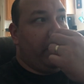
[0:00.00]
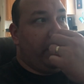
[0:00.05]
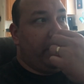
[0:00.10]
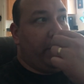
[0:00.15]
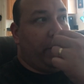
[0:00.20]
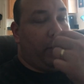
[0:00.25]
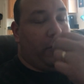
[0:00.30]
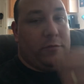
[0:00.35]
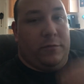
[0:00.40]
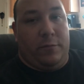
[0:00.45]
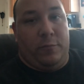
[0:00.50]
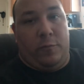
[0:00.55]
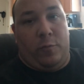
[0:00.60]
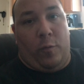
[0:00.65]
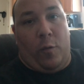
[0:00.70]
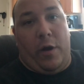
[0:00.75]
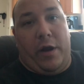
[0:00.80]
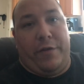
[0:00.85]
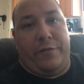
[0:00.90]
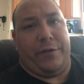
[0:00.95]
your
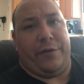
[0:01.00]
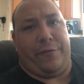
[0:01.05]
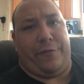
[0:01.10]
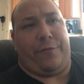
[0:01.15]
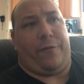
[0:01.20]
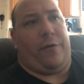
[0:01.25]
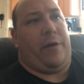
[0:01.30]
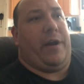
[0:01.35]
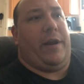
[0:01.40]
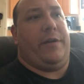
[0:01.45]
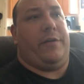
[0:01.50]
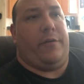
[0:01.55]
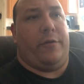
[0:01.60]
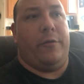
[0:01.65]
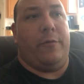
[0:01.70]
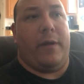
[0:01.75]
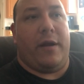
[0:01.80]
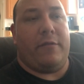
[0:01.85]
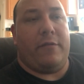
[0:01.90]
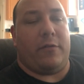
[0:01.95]
wife or your friend or
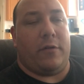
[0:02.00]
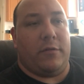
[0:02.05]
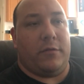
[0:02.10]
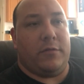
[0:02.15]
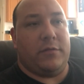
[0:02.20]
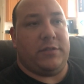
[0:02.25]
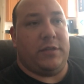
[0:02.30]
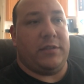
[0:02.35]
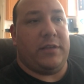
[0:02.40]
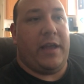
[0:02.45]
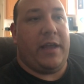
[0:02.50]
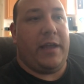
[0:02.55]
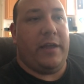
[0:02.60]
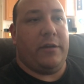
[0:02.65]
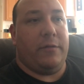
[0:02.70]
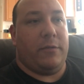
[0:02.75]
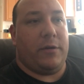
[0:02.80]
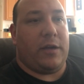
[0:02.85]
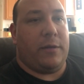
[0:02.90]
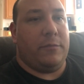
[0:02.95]
whoever says, hey,
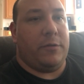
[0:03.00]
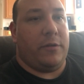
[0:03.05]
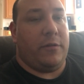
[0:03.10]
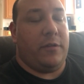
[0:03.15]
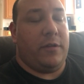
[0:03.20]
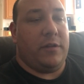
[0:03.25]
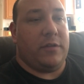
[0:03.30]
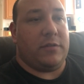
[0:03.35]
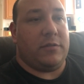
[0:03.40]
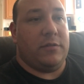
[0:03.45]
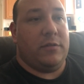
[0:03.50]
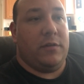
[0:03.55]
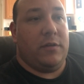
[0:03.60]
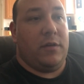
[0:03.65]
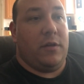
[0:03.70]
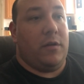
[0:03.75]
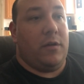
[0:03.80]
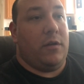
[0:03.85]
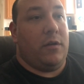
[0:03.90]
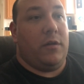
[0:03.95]
you want to come do this?
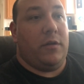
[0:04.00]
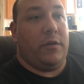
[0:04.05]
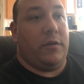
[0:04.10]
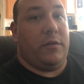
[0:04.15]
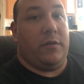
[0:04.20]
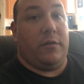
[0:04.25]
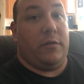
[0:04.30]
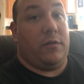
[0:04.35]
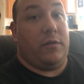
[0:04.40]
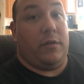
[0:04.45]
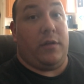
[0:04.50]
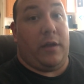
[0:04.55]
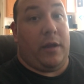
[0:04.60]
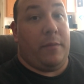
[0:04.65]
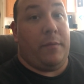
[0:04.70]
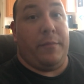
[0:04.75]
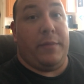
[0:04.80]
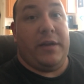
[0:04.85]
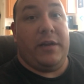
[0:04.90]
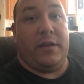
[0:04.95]

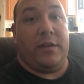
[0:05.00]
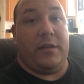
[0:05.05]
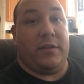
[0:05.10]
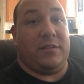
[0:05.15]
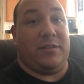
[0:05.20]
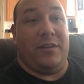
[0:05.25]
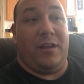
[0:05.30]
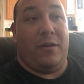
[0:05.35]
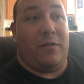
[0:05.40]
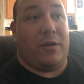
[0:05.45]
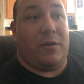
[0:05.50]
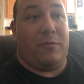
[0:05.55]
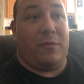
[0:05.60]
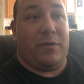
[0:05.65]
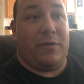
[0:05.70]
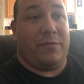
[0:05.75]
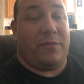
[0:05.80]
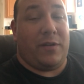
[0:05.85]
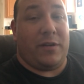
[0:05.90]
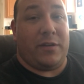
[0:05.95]
I'm immediately no, I don't
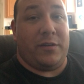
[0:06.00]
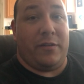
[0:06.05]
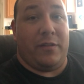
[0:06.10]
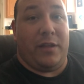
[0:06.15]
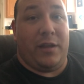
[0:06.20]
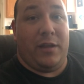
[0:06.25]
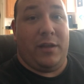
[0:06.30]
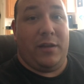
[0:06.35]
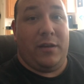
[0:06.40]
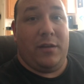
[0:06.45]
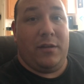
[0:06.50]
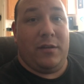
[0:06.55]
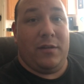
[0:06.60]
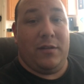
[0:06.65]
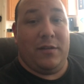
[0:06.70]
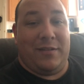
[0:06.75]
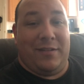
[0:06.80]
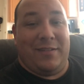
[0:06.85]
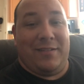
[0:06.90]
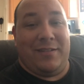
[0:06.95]
want to fucking do that.
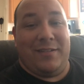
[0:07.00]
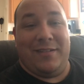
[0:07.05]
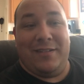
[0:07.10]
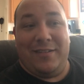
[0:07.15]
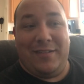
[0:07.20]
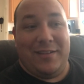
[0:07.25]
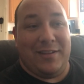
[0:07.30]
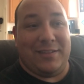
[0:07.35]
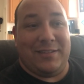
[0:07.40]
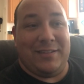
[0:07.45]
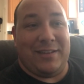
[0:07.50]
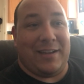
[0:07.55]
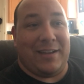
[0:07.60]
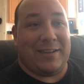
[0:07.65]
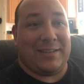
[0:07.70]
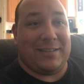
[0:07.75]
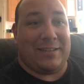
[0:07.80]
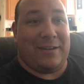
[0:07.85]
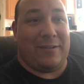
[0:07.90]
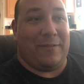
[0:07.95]
It's not
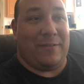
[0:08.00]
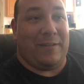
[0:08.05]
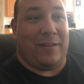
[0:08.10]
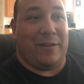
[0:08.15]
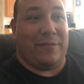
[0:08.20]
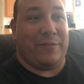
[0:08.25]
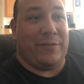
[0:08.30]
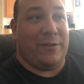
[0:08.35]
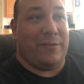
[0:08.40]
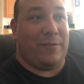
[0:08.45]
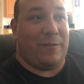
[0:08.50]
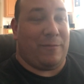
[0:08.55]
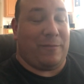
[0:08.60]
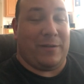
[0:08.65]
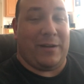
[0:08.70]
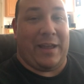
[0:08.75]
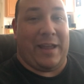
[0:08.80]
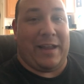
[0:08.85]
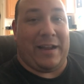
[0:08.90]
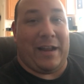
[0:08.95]
because I don't love you or
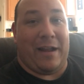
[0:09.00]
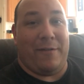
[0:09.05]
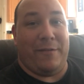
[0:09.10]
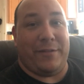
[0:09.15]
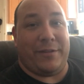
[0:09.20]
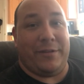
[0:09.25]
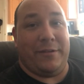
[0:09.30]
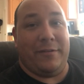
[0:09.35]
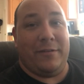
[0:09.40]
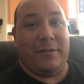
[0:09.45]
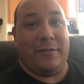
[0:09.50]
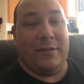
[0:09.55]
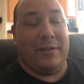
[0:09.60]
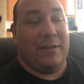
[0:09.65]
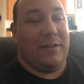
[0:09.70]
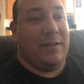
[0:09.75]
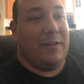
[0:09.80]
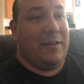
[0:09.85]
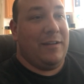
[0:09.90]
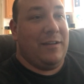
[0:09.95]
want to hang out with you,
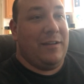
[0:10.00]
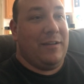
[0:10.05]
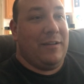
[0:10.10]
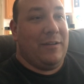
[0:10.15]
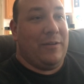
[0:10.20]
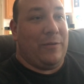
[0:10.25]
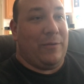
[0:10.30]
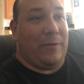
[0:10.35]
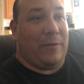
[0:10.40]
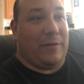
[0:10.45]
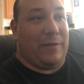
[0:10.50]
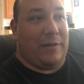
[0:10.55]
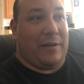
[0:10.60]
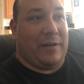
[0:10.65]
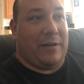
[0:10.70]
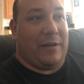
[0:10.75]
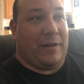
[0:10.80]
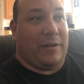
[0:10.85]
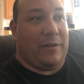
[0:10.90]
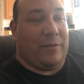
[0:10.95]
or
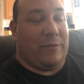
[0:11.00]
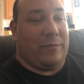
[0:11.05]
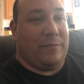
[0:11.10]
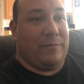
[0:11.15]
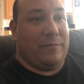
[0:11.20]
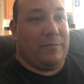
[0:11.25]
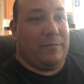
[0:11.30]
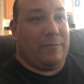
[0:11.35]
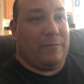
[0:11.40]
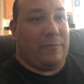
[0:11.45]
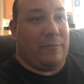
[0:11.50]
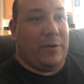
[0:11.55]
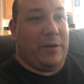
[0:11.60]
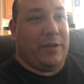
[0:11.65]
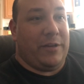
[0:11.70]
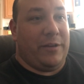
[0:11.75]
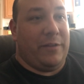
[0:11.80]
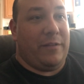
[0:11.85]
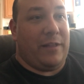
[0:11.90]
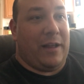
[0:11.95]
I don't want
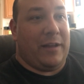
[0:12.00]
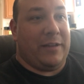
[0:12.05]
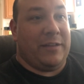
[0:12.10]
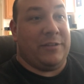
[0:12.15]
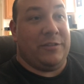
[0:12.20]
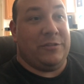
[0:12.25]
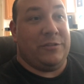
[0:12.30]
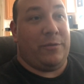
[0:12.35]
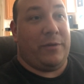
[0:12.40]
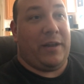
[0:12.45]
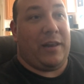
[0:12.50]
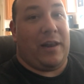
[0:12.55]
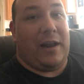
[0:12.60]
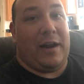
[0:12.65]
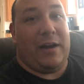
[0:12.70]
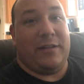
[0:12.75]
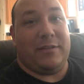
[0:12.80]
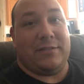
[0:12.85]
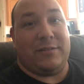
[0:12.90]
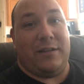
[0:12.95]
to do that. I enjoy a
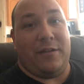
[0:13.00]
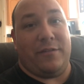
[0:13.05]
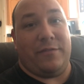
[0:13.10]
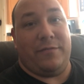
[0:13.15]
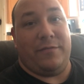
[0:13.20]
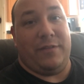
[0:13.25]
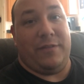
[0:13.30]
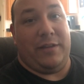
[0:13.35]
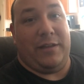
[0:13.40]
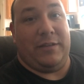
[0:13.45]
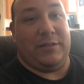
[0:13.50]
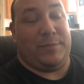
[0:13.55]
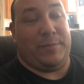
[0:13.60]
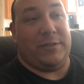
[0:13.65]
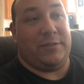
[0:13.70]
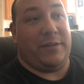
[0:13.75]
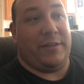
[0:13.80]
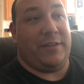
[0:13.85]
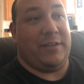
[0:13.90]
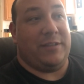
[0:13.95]
lot of stuff,
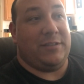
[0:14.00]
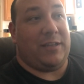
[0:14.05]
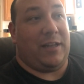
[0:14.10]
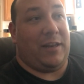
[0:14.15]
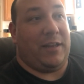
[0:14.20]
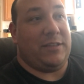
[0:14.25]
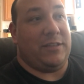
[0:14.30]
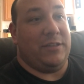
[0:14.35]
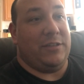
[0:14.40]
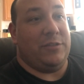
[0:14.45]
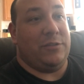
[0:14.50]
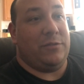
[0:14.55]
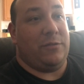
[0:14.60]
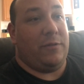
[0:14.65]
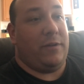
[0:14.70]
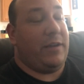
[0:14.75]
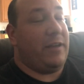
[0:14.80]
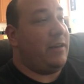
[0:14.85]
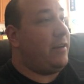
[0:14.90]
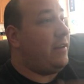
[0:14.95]
especially things I like to enjoy,